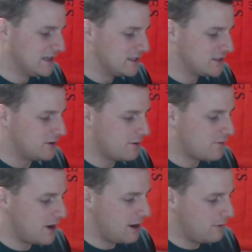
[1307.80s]
So don't
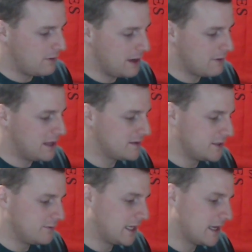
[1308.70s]
worry, I will get round to
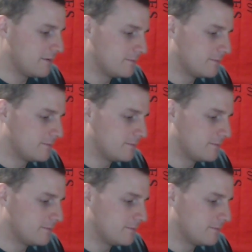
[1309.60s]
doing it.